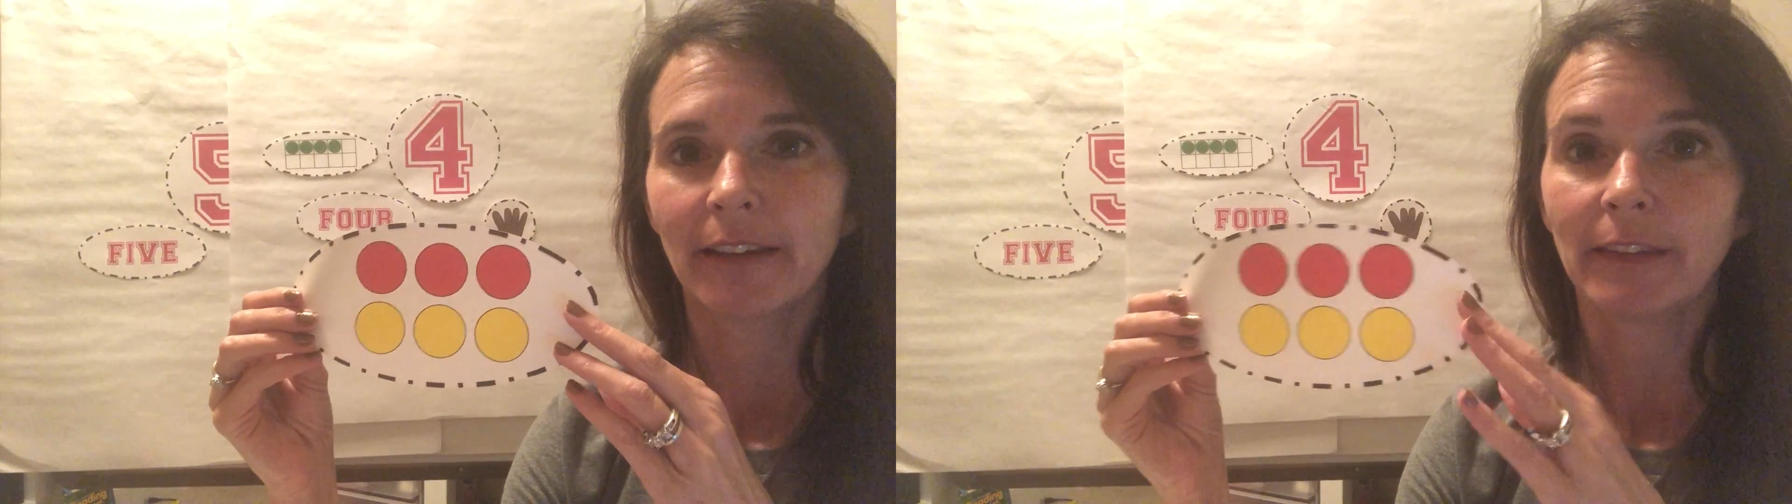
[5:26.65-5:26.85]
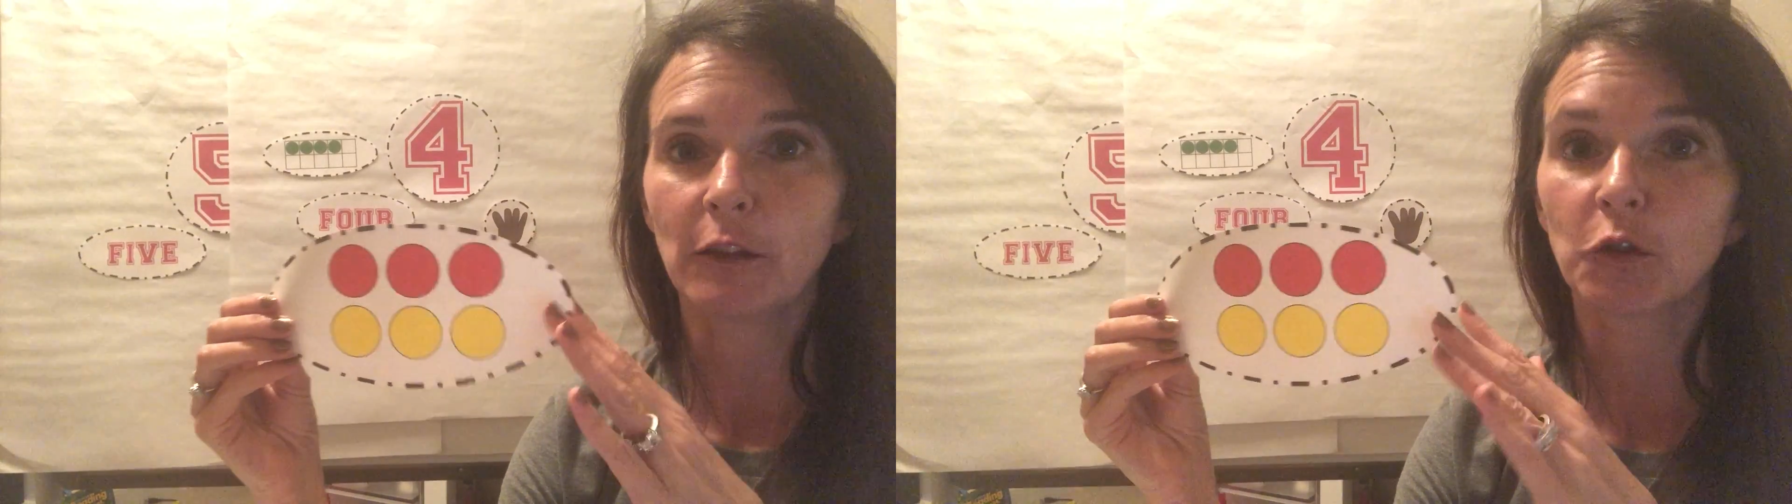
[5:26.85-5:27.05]

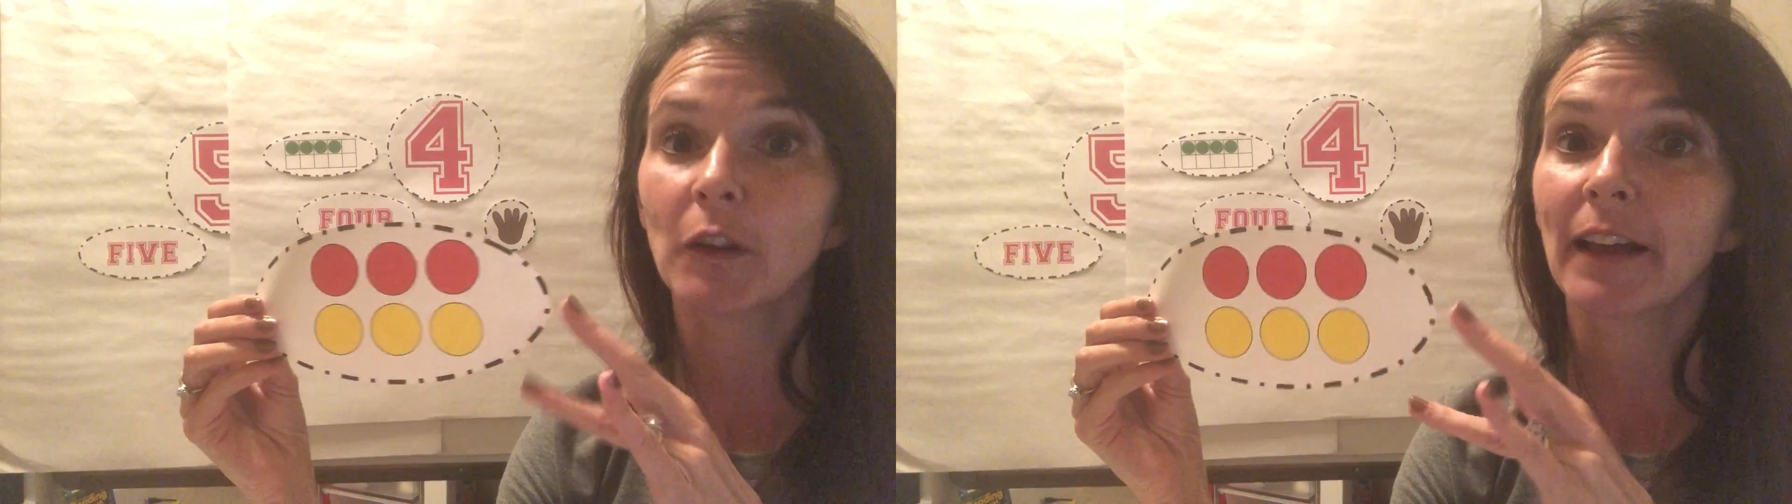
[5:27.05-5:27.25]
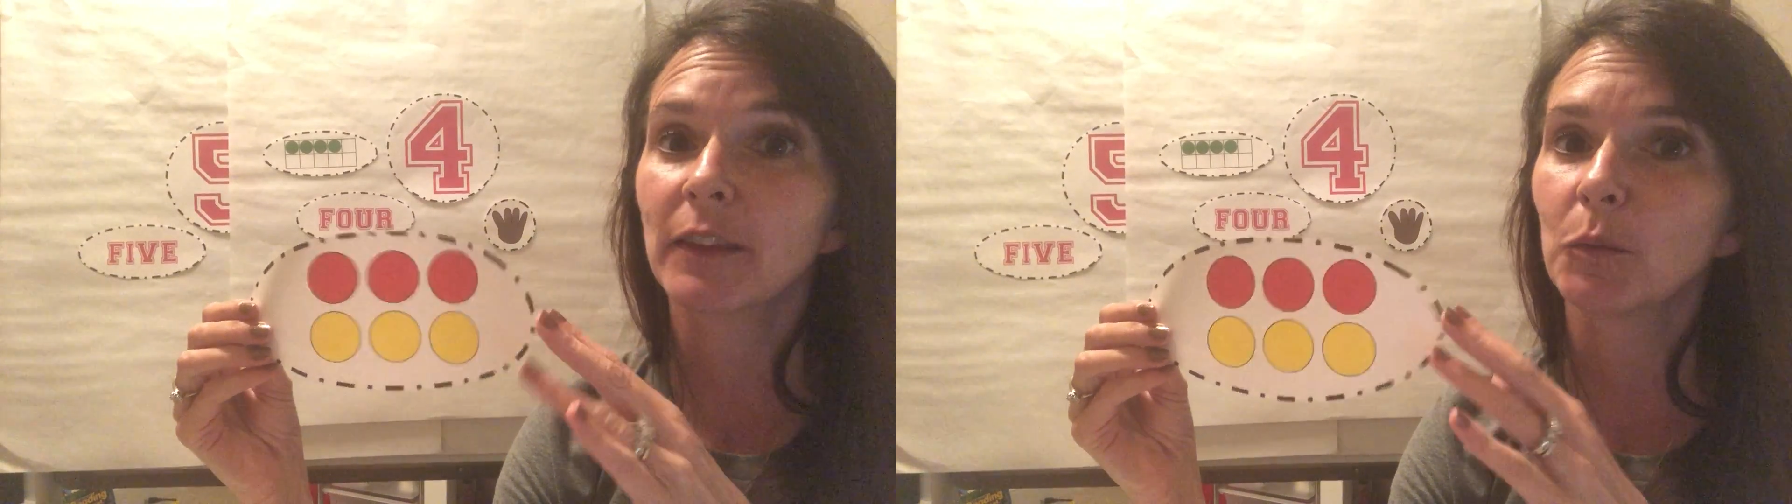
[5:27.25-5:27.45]
These are
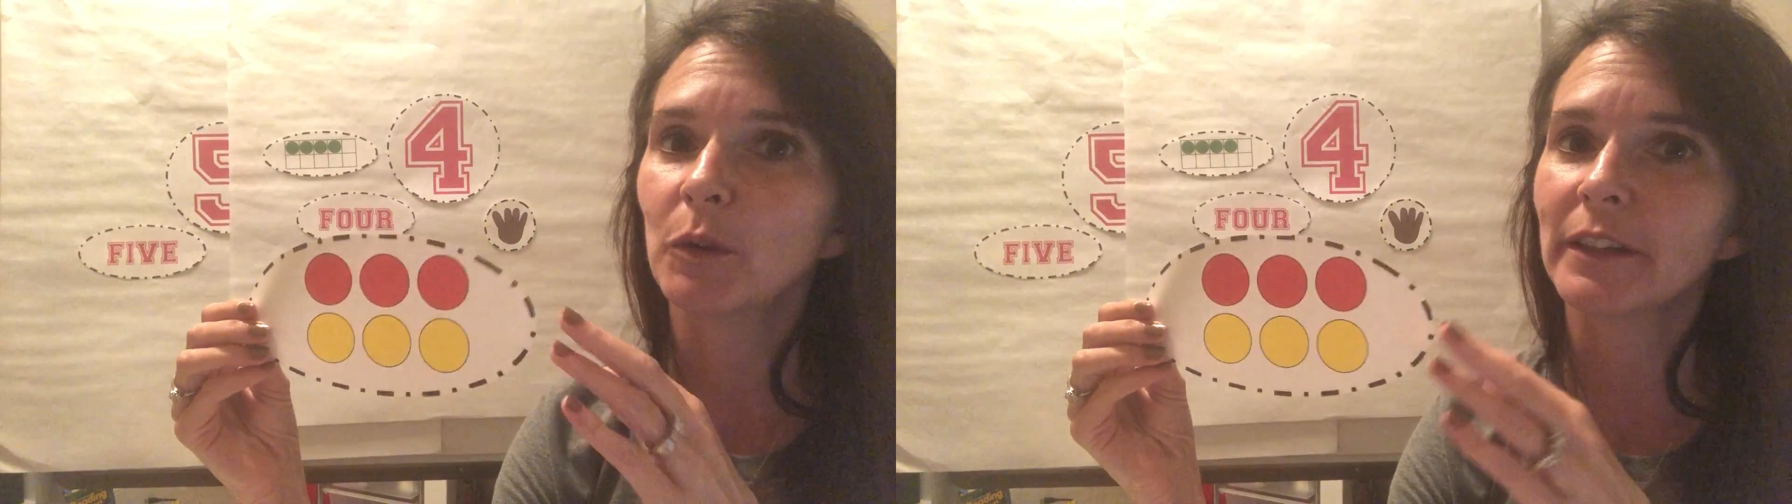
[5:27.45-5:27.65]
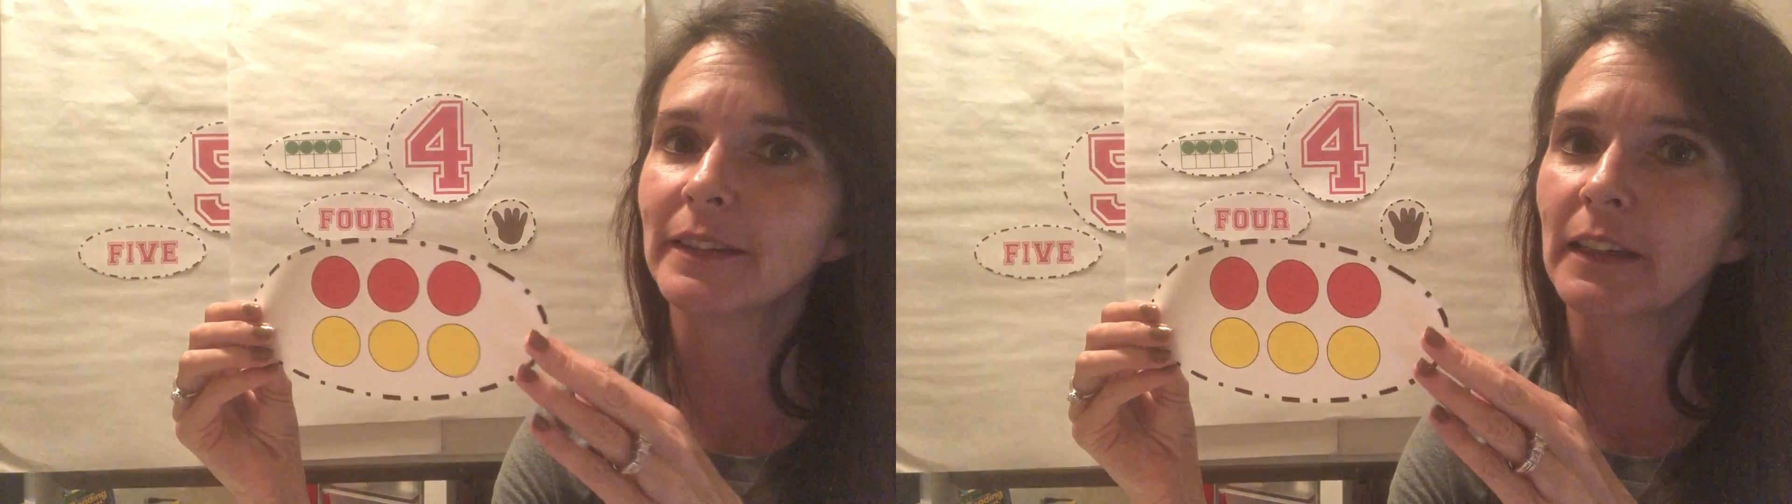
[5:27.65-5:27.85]
like the
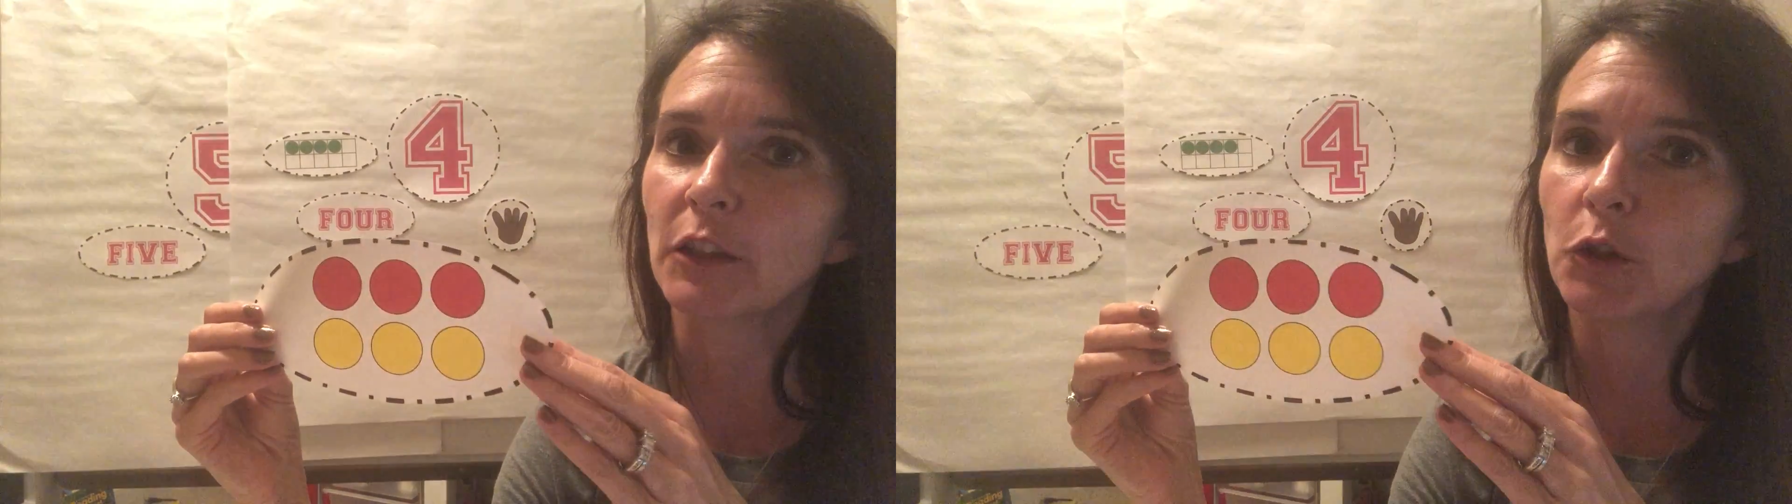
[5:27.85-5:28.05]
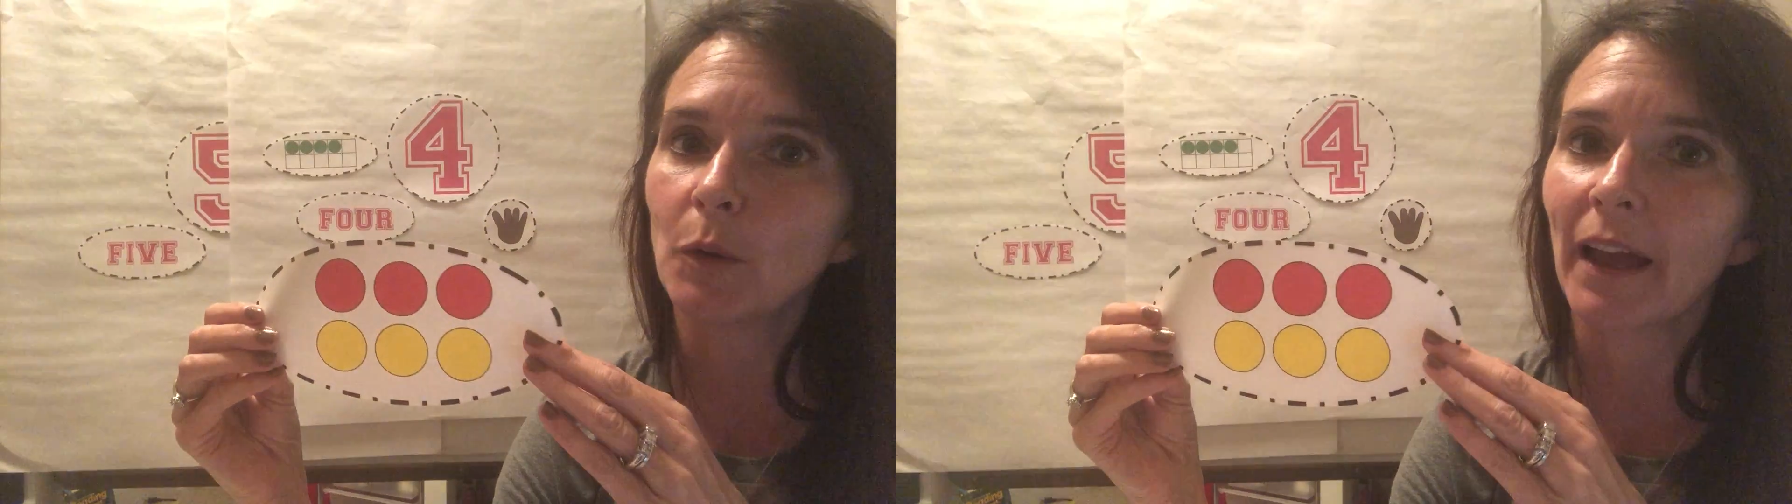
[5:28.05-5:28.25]
ones that you